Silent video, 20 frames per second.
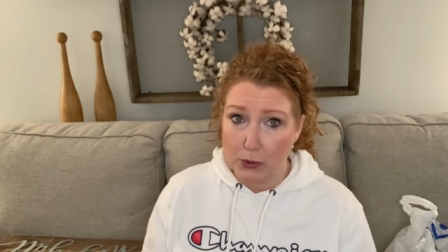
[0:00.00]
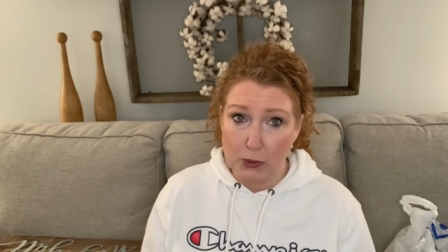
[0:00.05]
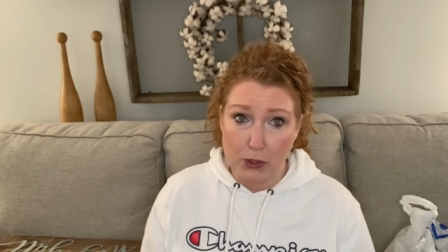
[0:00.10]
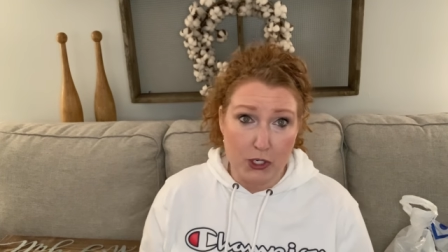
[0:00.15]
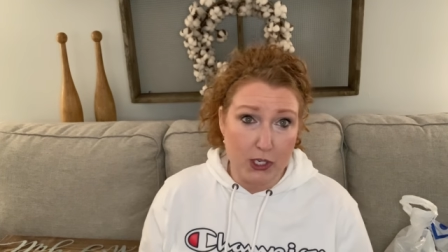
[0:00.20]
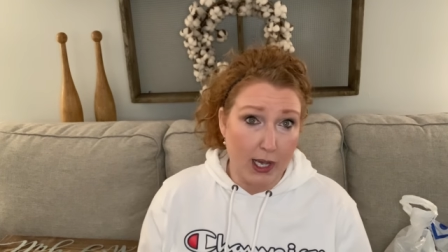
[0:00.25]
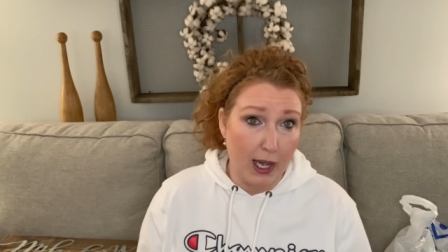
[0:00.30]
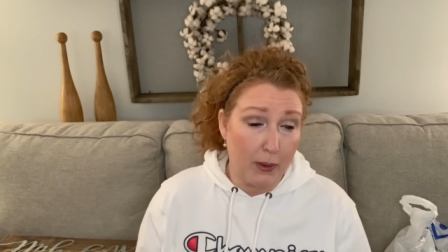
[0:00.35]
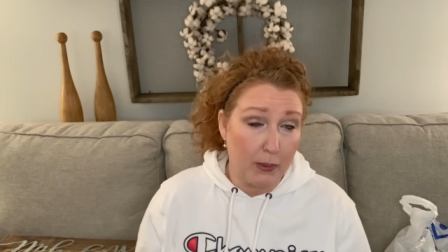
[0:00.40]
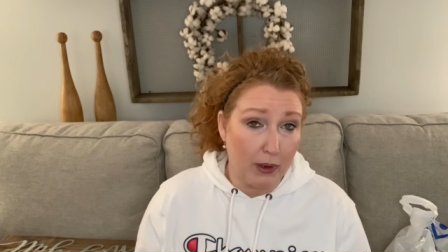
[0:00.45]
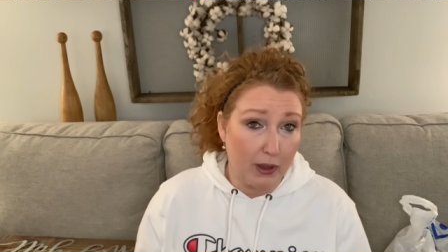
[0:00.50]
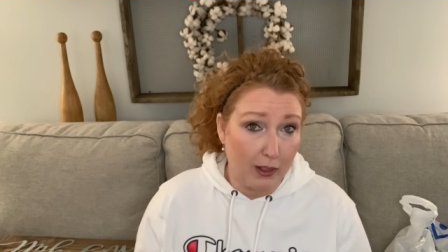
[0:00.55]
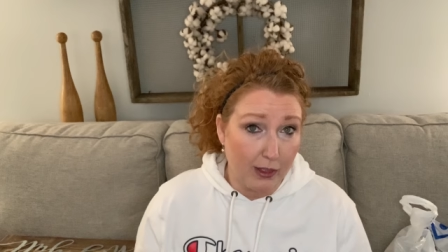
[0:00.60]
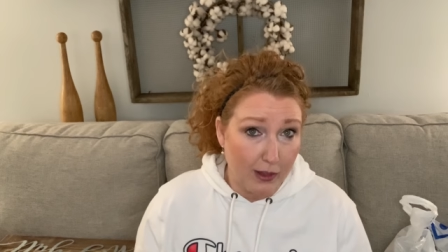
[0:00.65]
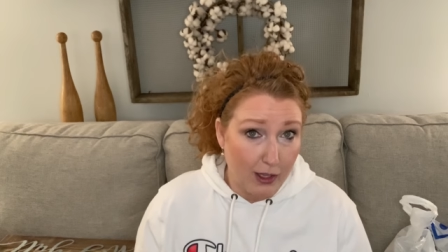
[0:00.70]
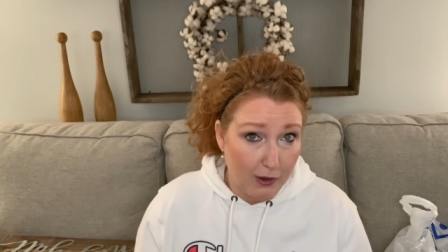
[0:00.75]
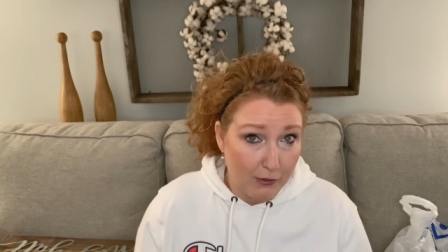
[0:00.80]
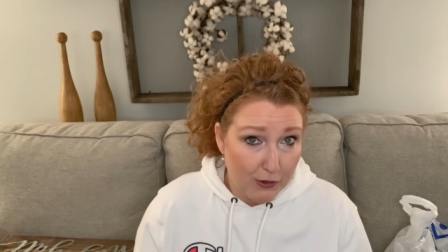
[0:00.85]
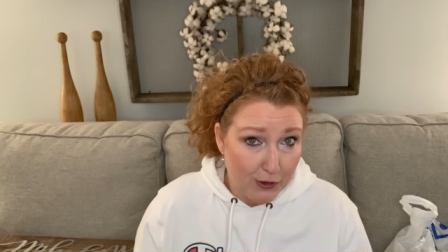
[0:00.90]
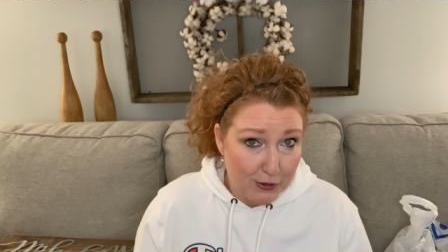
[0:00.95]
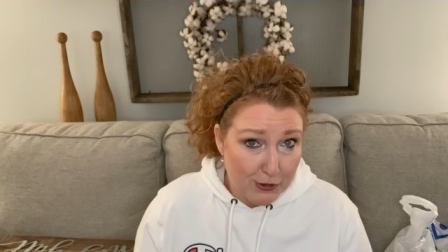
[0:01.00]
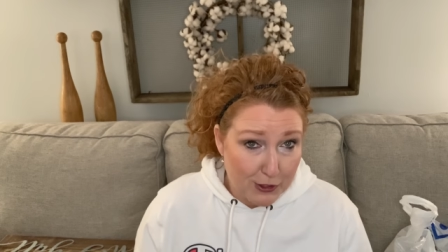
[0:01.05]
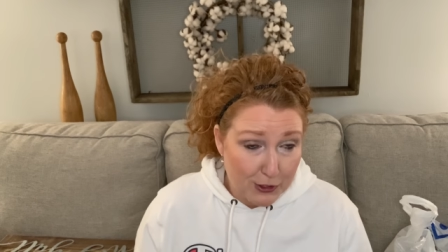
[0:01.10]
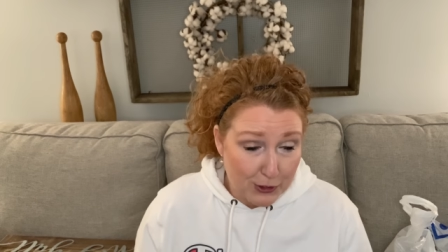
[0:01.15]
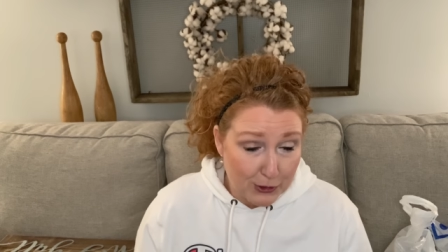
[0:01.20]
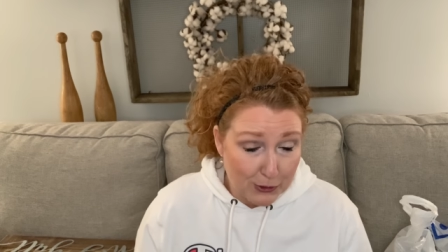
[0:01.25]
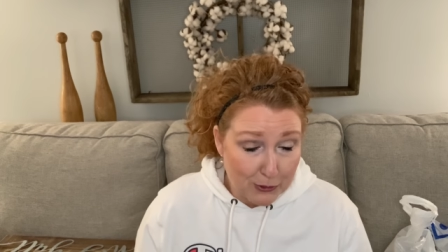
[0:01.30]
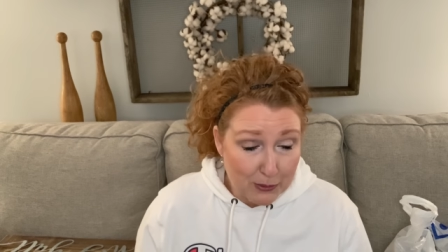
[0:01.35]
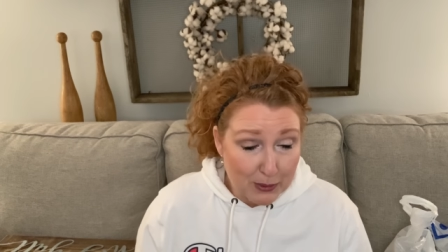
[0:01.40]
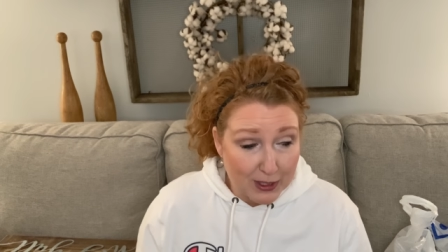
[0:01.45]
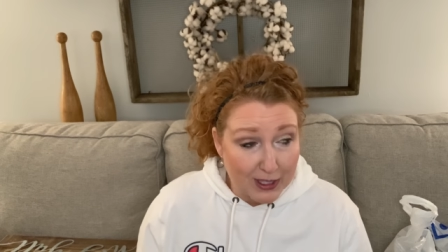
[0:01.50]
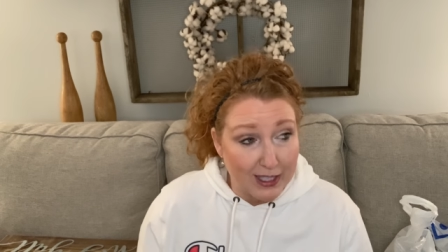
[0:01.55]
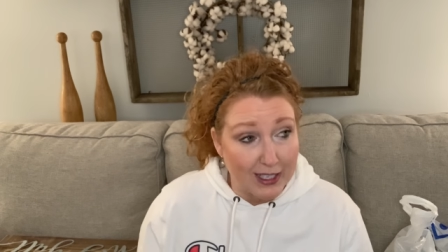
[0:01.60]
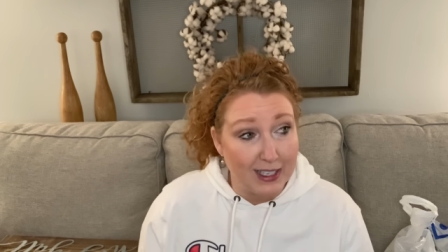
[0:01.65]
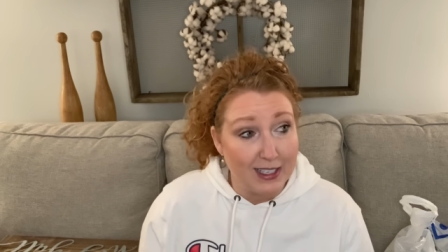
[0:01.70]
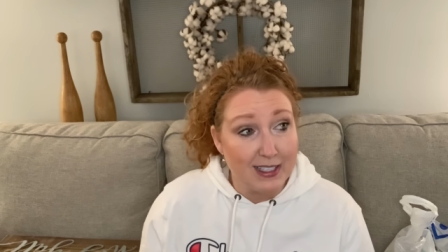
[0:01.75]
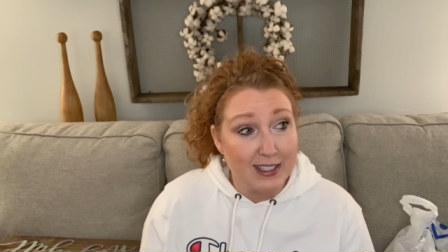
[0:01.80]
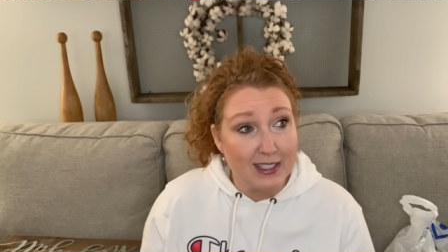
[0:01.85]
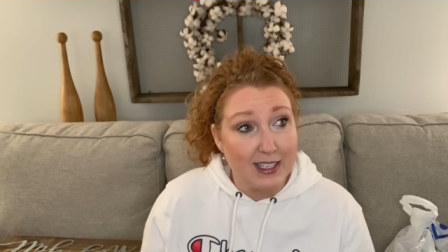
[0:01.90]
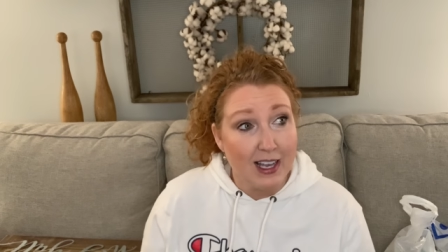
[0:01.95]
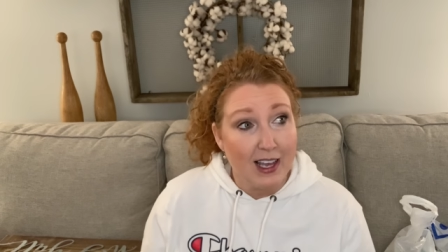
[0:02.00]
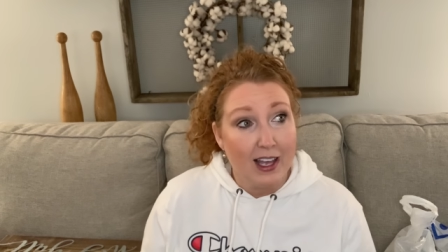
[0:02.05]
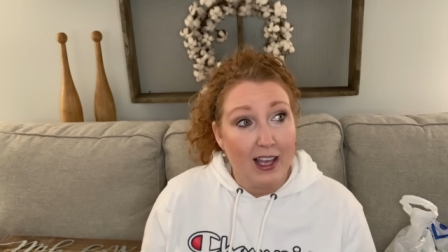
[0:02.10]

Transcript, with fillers: which I would love you to, please,